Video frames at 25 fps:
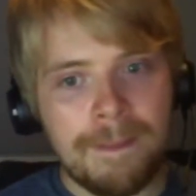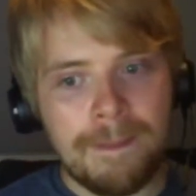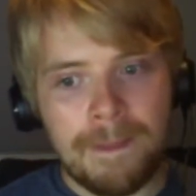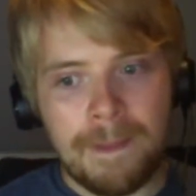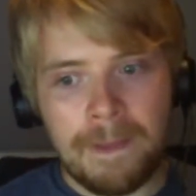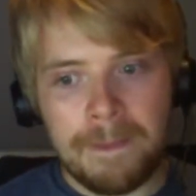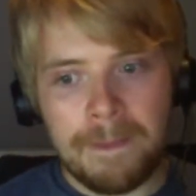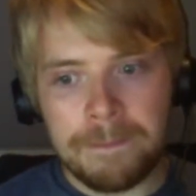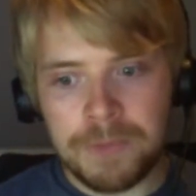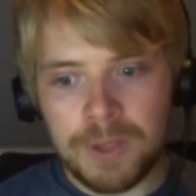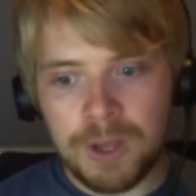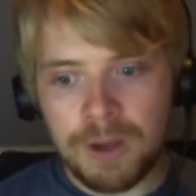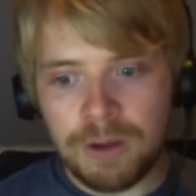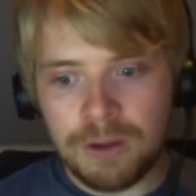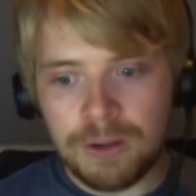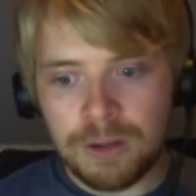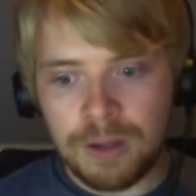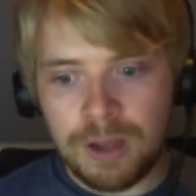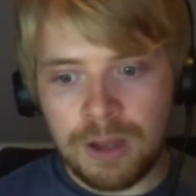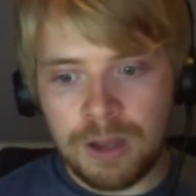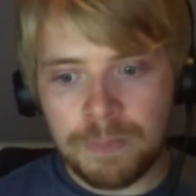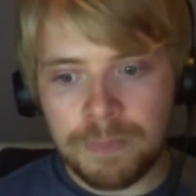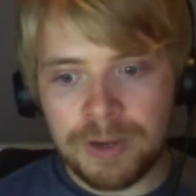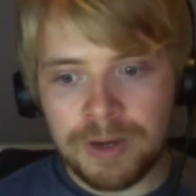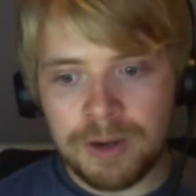um,
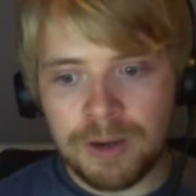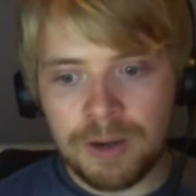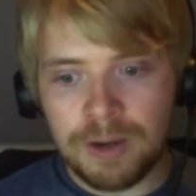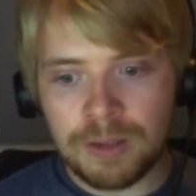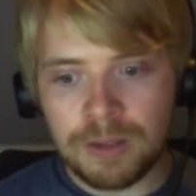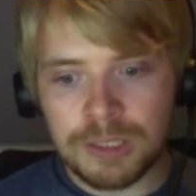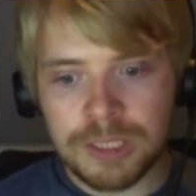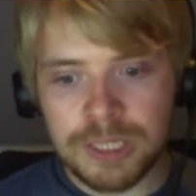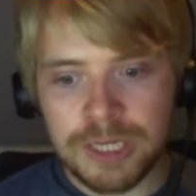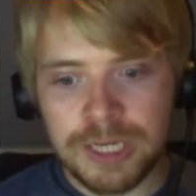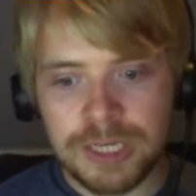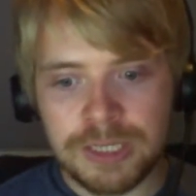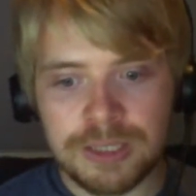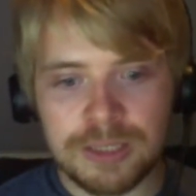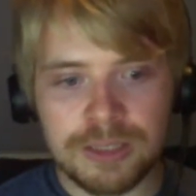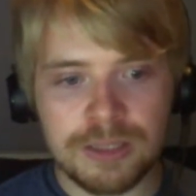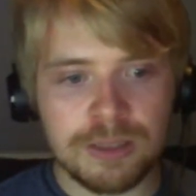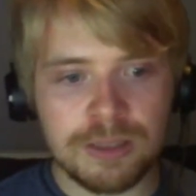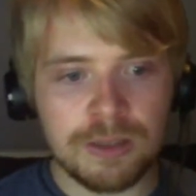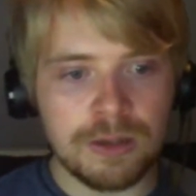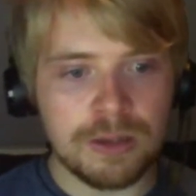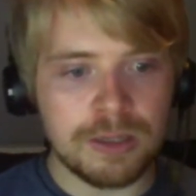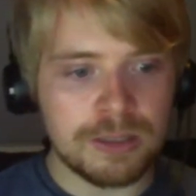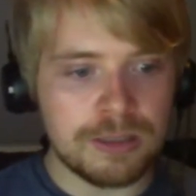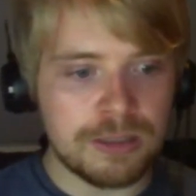I mean our season
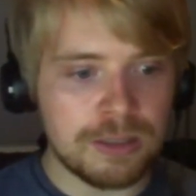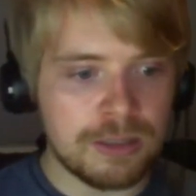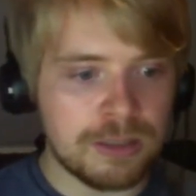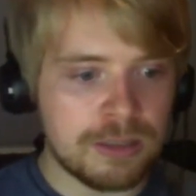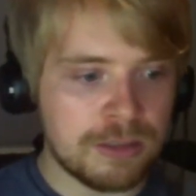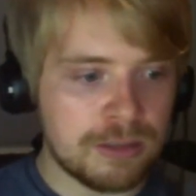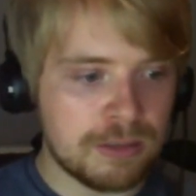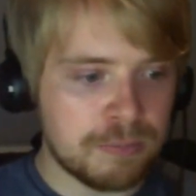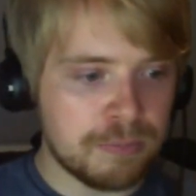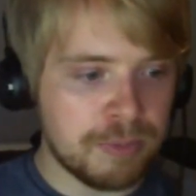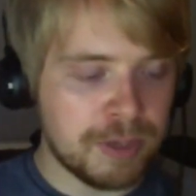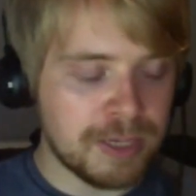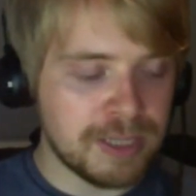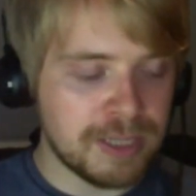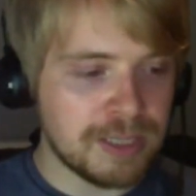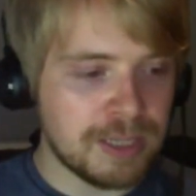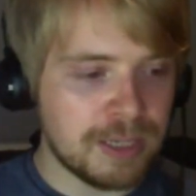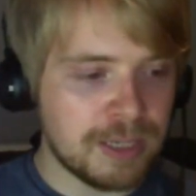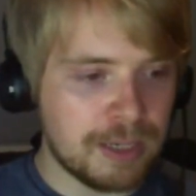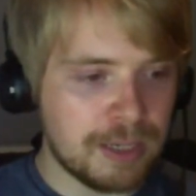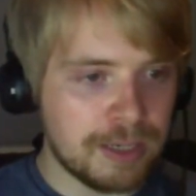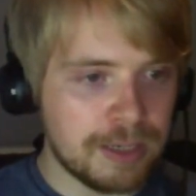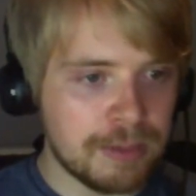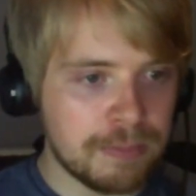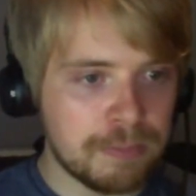started to
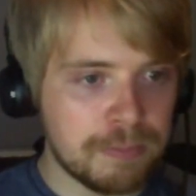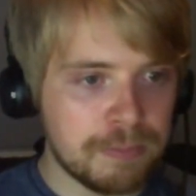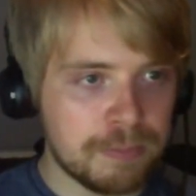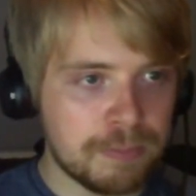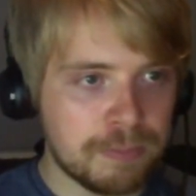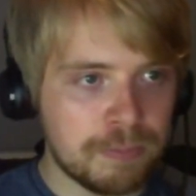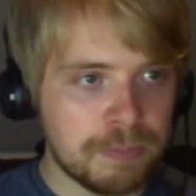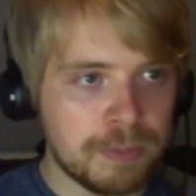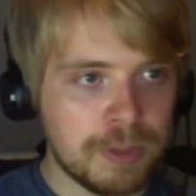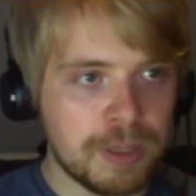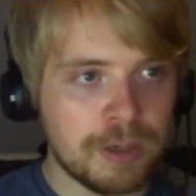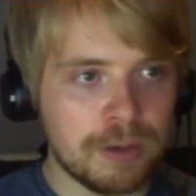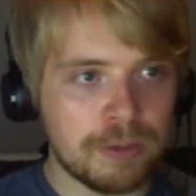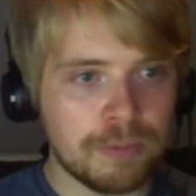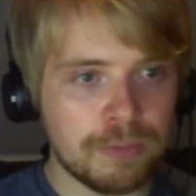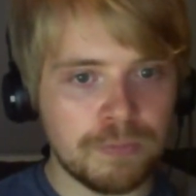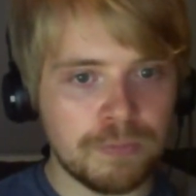basically you know